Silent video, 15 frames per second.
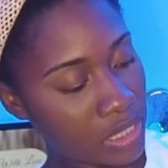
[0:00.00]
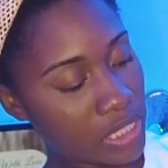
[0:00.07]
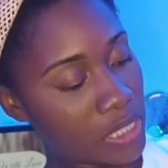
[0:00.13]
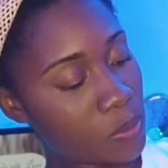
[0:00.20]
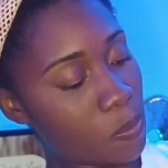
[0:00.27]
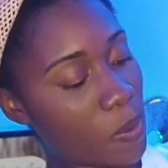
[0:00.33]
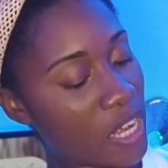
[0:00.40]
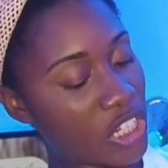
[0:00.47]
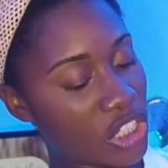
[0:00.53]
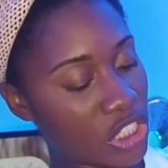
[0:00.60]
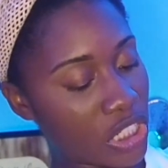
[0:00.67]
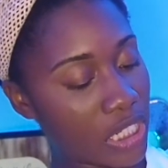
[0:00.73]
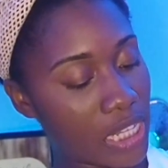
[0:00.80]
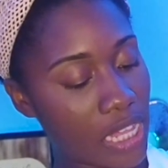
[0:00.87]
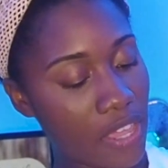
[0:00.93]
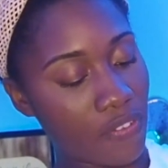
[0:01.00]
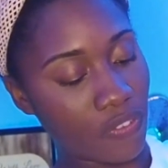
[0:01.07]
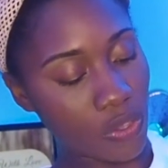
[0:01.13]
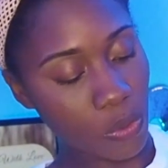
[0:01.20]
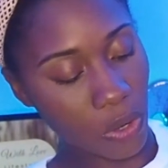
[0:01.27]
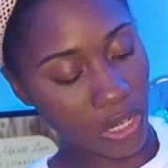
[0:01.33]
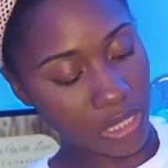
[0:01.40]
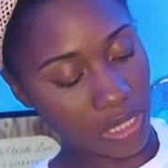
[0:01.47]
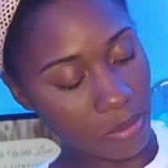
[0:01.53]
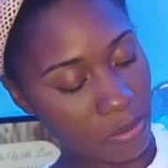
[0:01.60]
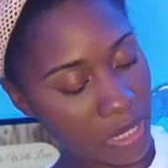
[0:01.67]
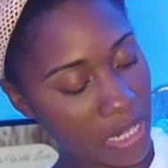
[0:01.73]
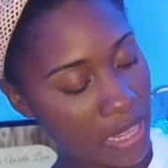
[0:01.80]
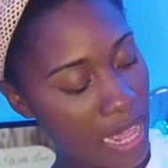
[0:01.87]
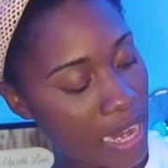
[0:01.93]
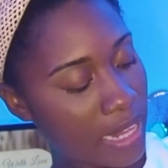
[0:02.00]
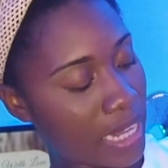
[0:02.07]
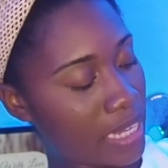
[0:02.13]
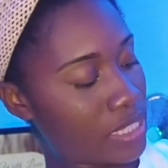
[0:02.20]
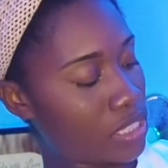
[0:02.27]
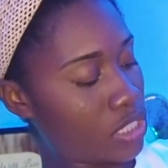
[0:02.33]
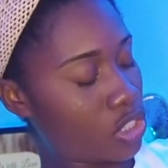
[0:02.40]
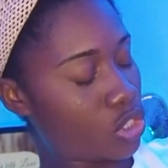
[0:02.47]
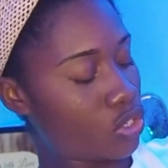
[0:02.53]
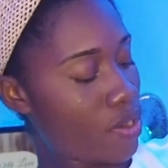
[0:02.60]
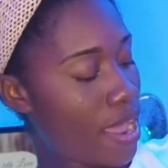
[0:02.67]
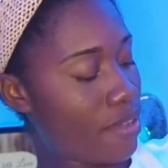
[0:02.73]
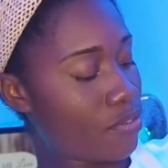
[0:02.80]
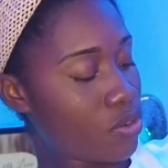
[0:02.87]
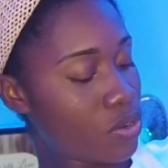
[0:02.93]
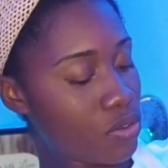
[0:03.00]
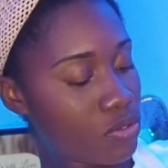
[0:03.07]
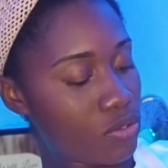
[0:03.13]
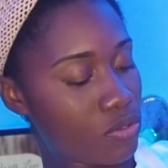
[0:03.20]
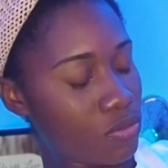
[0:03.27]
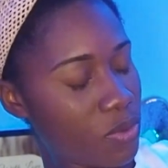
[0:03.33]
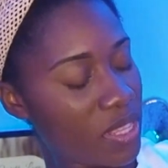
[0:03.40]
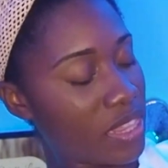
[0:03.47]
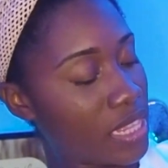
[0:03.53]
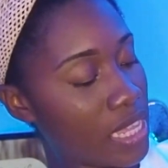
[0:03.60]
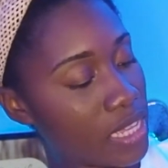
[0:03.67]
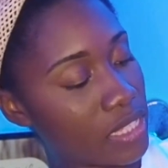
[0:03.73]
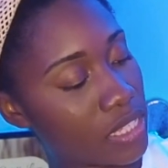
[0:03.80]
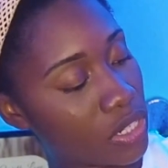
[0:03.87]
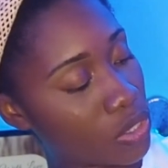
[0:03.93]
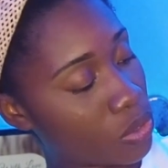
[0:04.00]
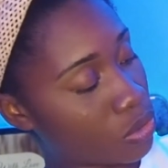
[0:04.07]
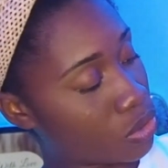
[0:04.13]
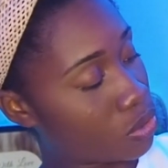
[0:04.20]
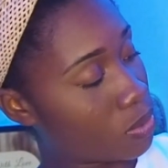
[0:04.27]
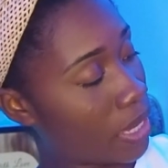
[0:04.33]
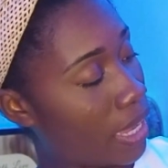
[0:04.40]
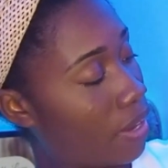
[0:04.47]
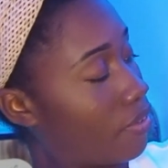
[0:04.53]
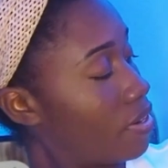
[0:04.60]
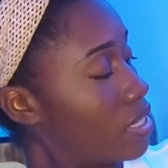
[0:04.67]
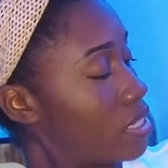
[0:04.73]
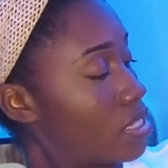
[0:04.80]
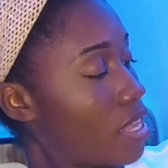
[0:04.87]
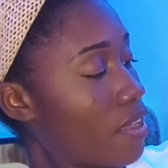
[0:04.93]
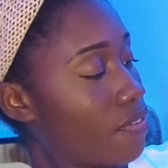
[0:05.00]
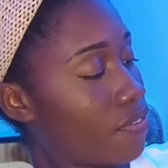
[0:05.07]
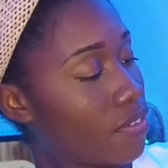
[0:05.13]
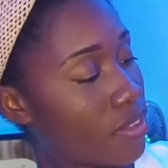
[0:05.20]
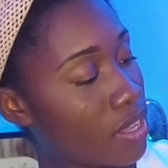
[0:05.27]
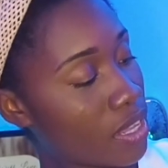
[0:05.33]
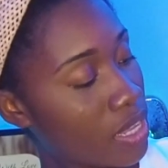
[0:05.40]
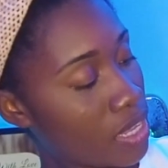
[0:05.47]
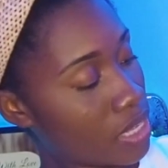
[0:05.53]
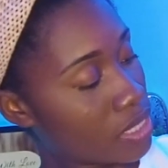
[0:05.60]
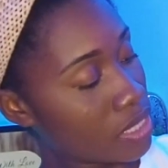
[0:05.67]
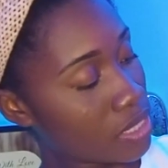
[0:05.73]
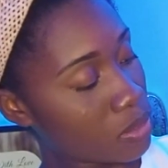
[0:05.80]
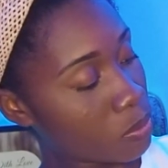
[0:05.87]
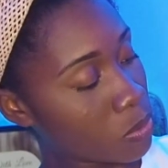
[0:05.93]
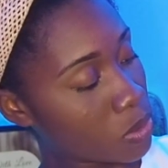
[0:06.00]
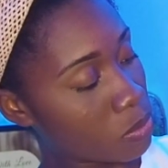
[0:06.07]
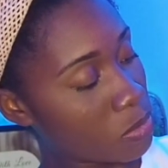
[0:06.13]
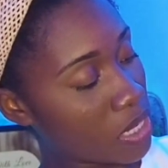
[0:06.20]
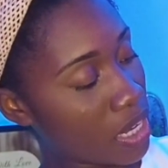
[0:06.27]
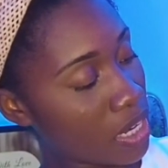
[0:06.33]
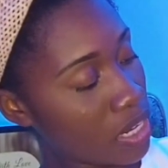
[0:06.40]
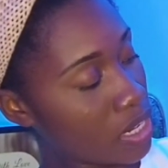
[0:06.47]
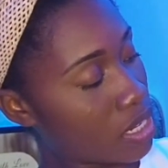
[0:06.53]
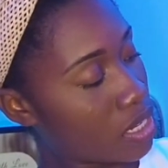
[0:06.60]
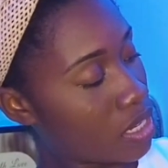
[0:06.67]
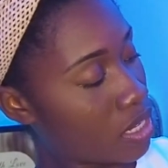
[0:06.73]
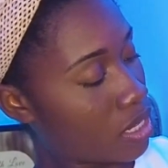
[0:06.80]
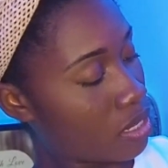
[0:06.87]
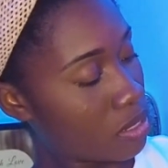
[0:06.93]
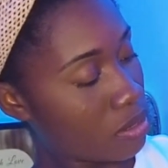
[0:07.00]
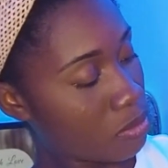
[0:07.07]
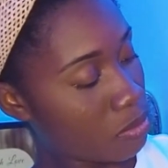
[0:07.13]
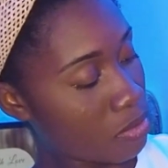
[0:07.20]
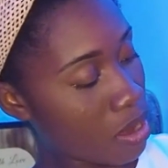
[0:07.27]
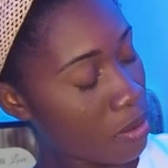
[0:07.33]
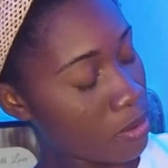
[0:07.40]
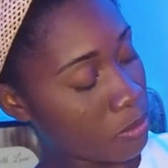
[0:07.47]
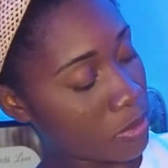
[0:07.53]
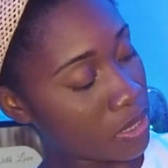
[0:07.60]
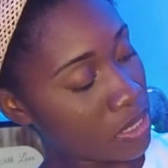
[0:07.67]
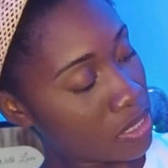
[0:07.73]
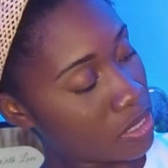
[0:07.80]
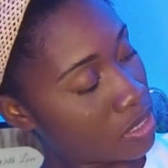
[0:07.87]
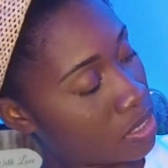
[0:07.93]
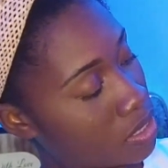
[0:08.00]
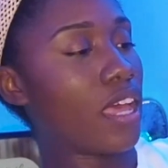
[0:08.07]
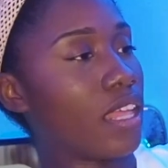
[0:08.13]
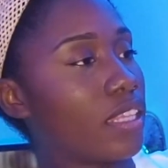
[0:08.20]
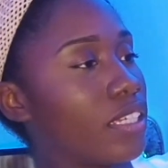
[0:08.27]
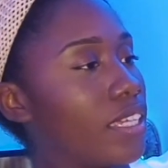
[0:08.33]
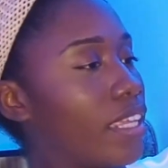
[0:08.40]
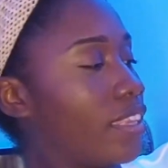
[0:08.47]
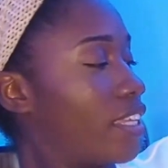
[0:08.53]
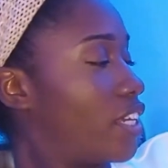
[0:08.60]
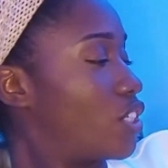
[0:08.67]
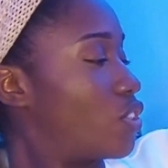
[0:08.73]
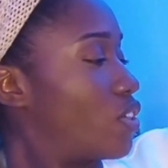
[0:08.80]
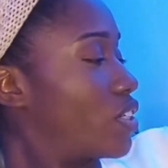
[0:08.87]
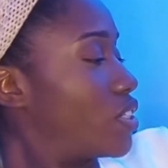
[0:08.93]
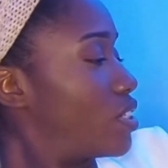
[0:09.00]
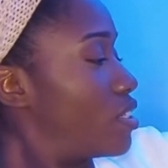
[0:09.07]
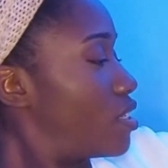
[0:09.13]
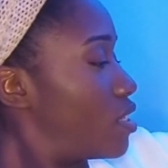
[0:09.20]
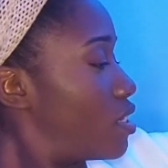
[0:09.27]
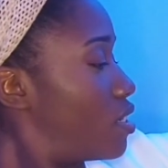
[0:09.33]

Especially if you are somebody that likes to travel with things and go do hair and stuff. Is this supposed to be in it? Probably. I'll look at the instructions.